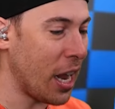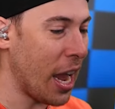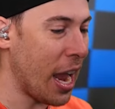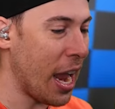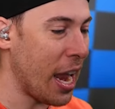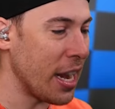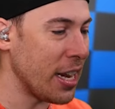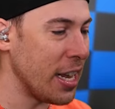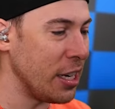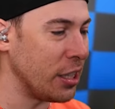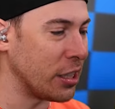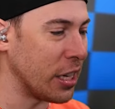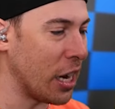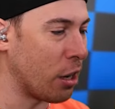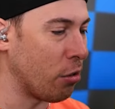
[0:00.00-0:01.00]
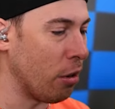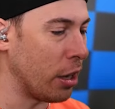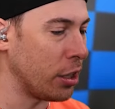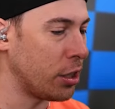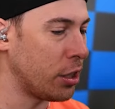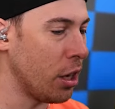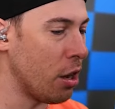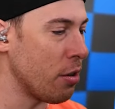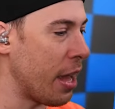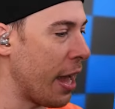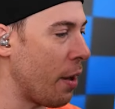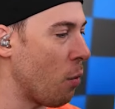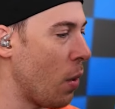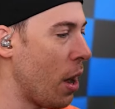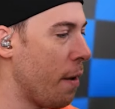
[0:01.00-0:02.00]
And he just got crushed.
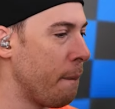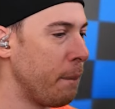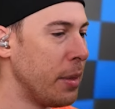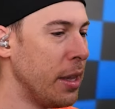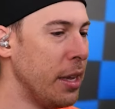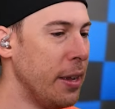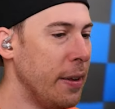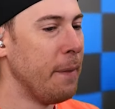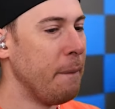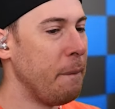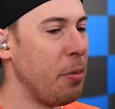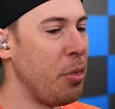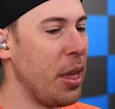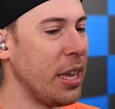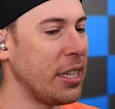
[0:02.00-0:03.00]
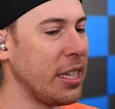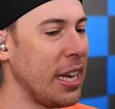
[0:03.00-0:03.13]
Okay, well, this